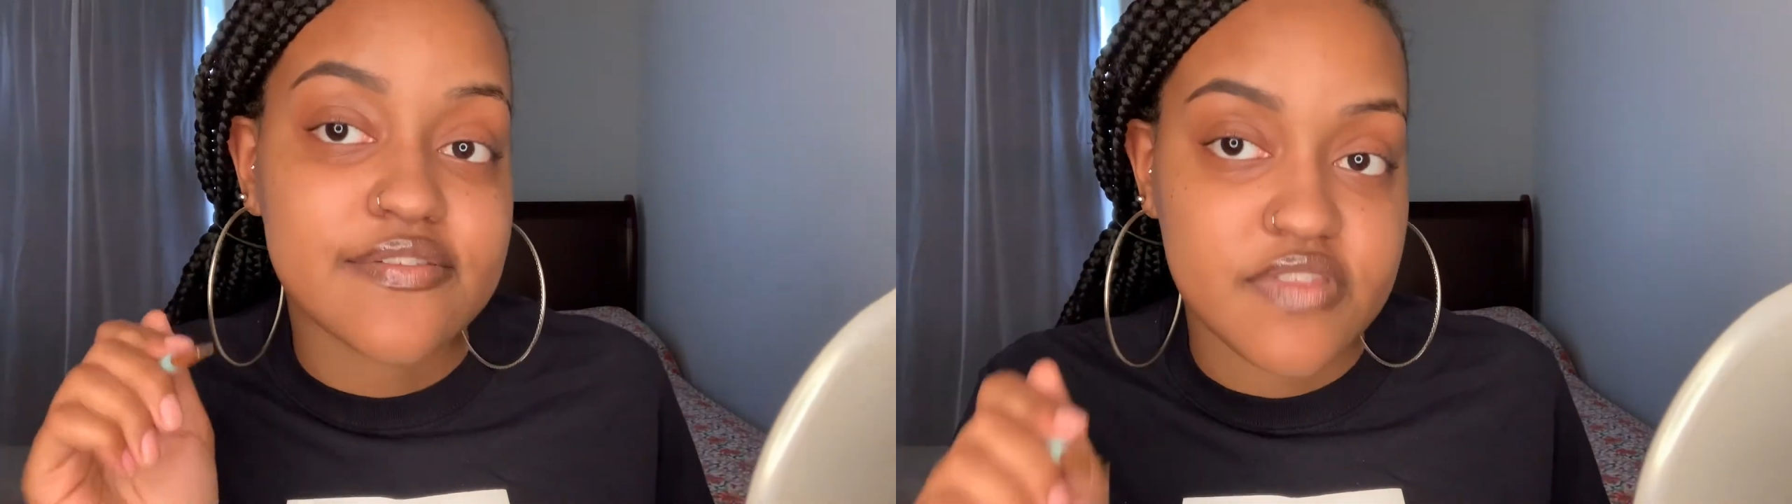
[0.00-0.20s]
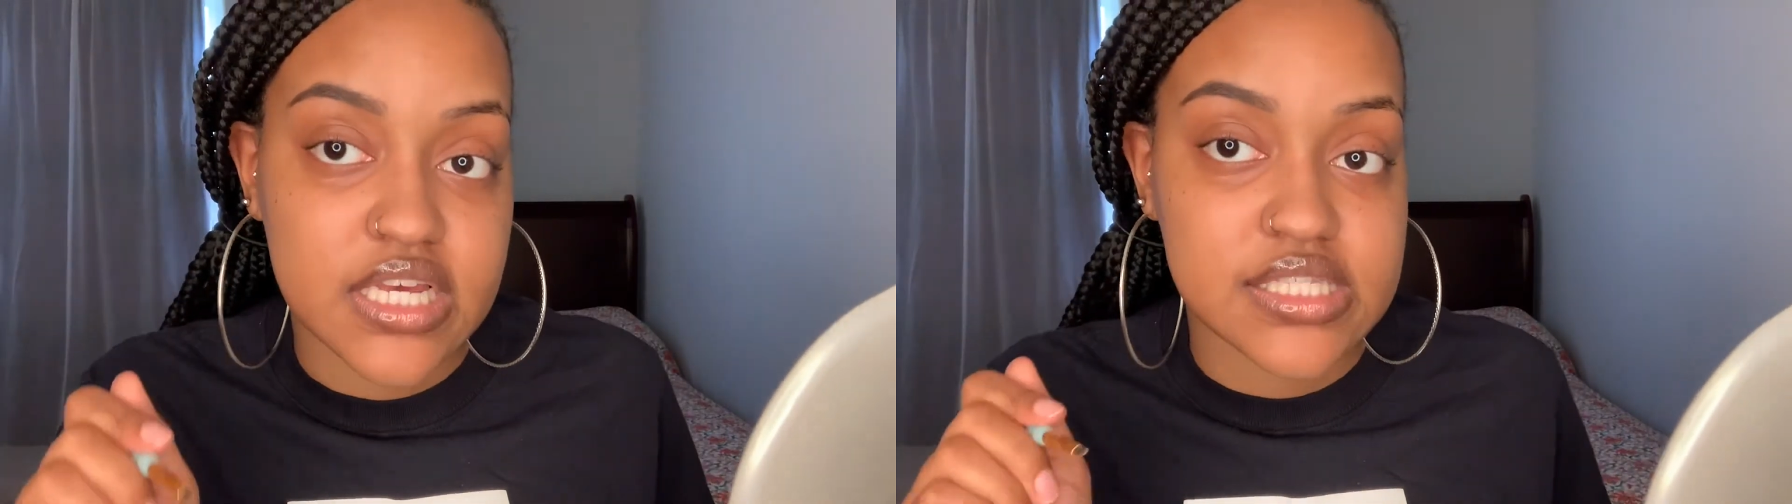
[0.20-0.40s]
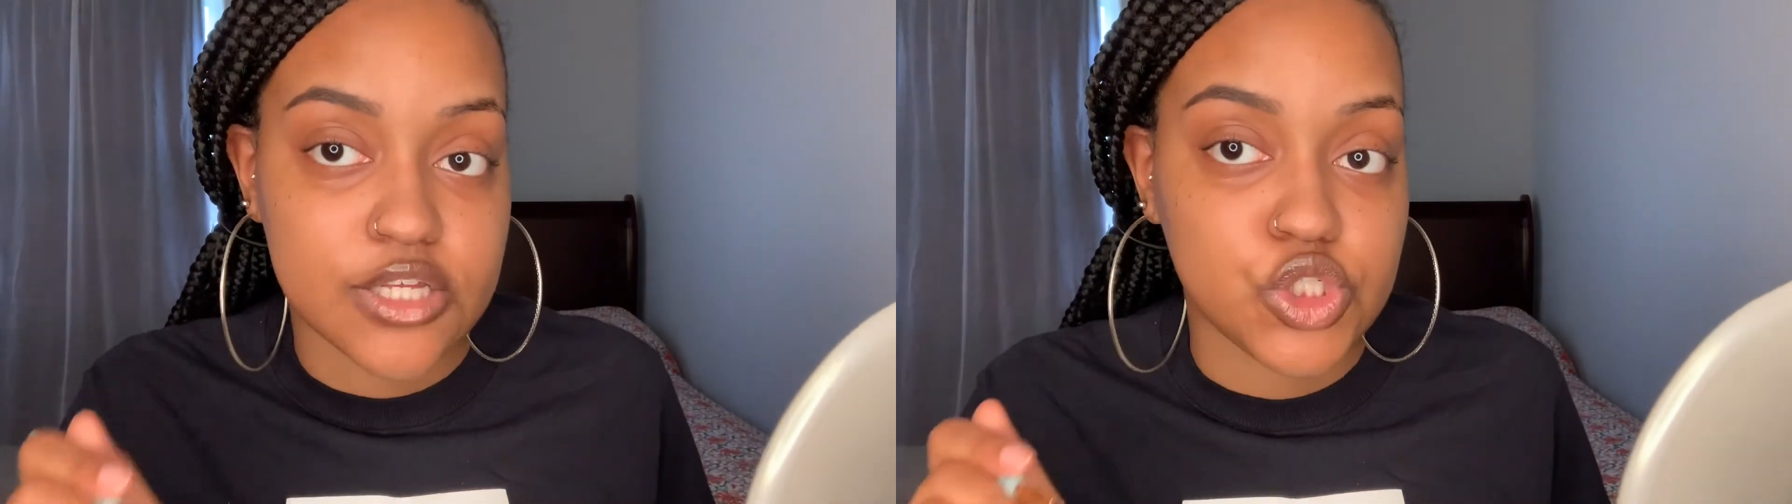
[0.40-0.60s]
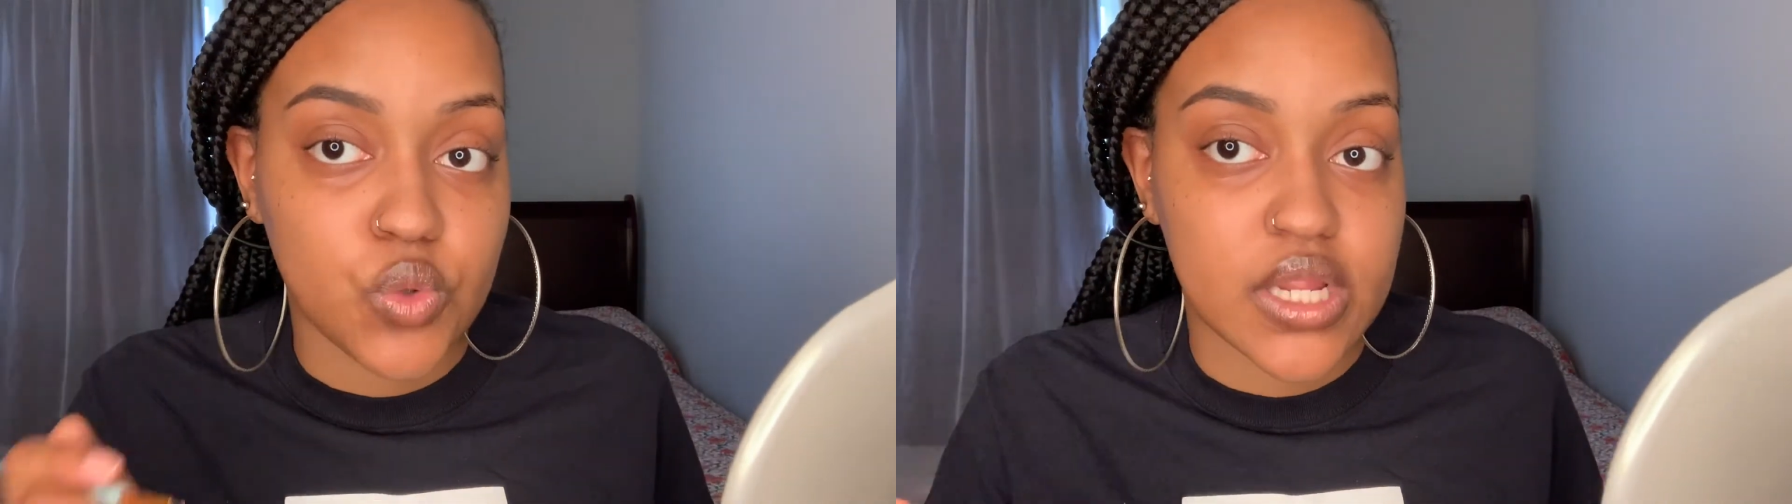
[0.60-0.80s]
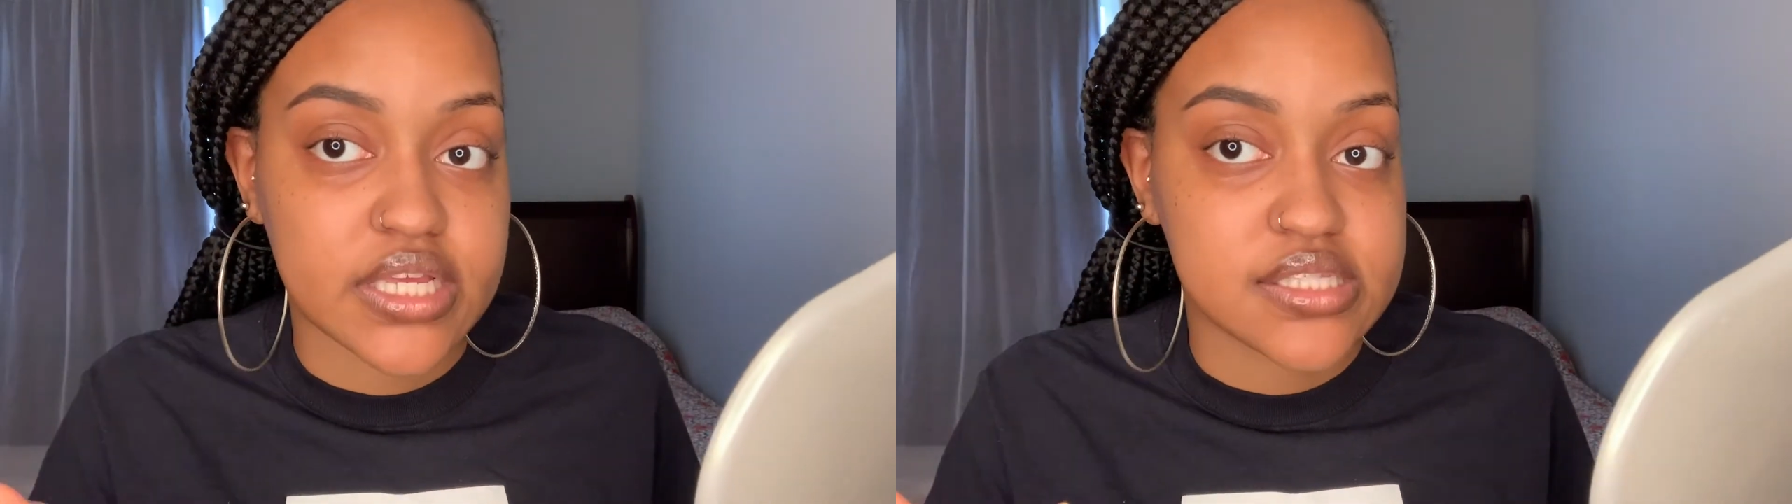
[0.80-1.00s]
things that you
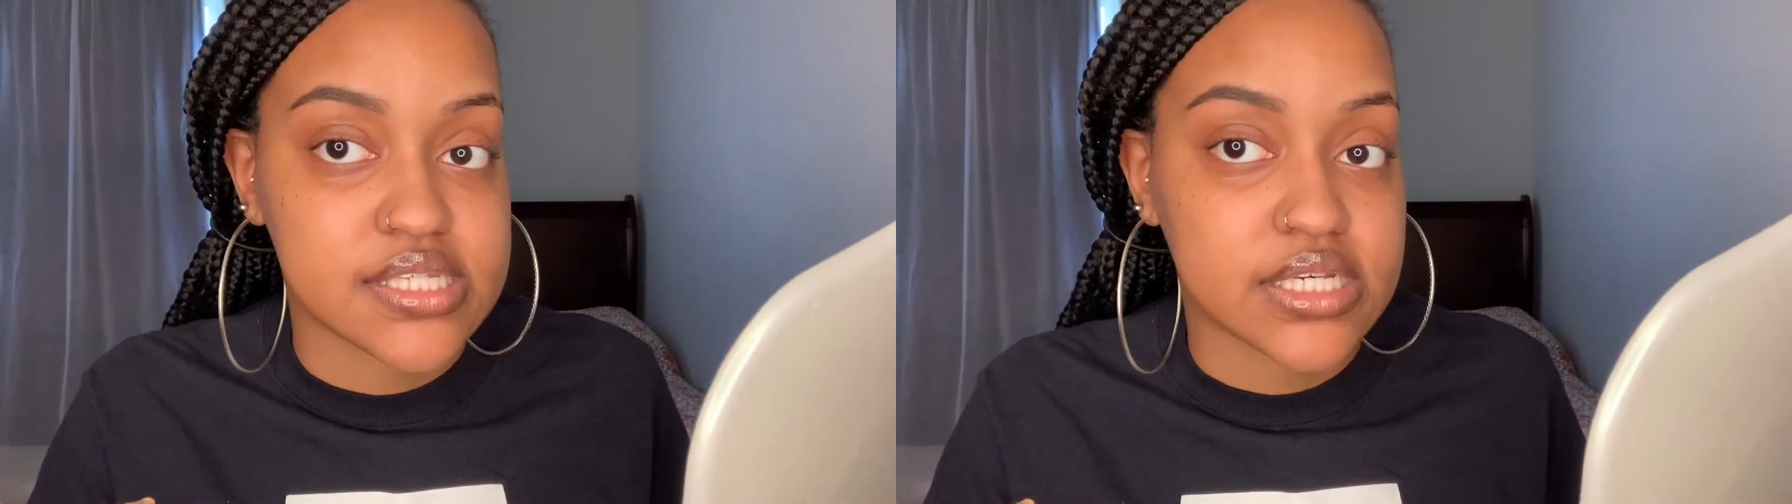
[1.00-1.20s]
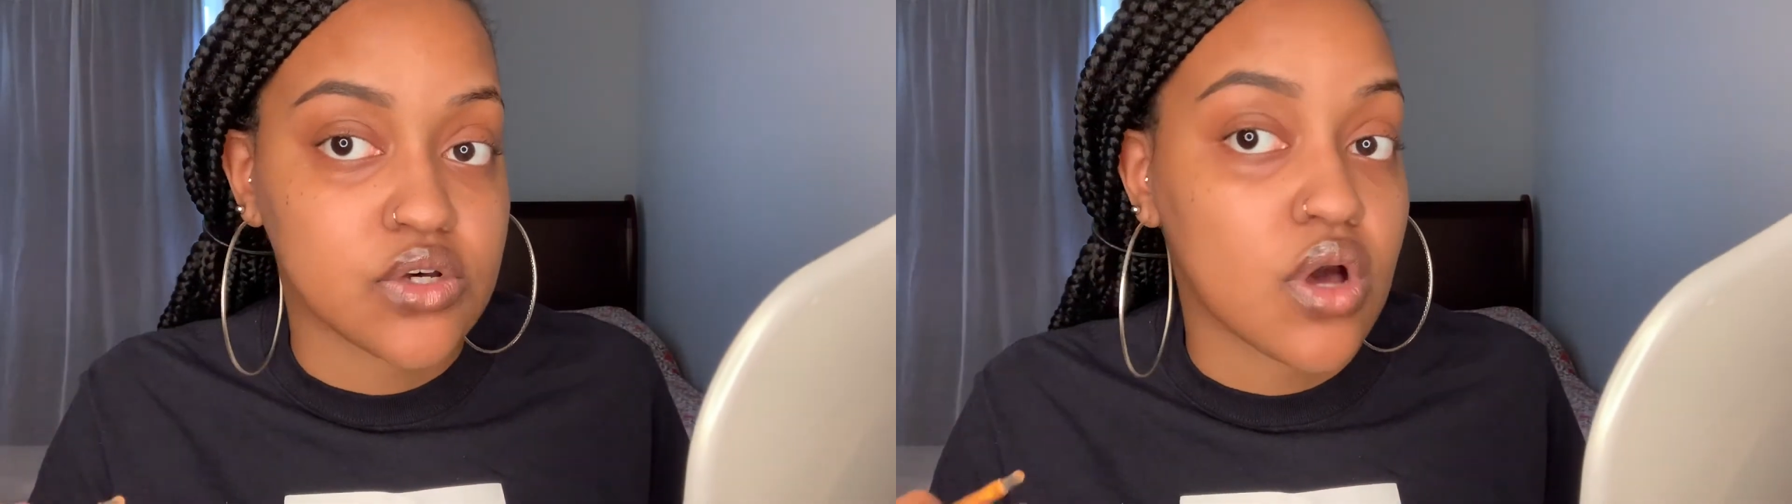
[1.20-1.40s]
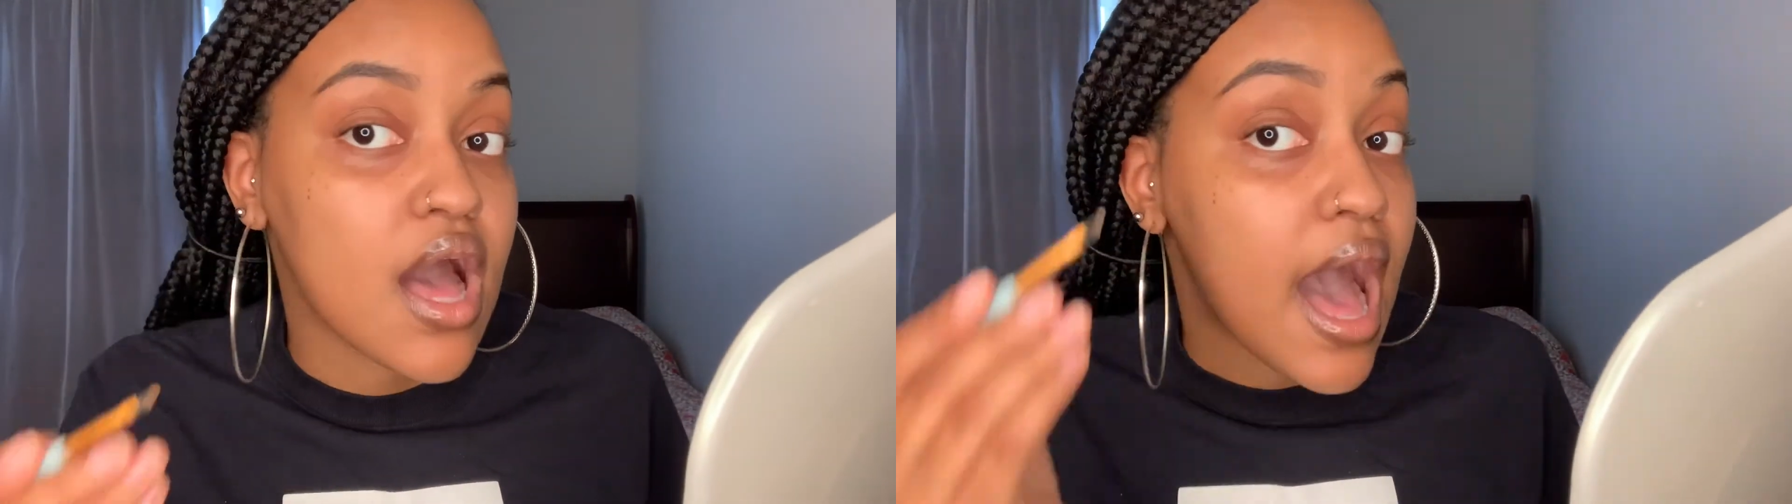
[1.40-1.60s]
wanna conceal.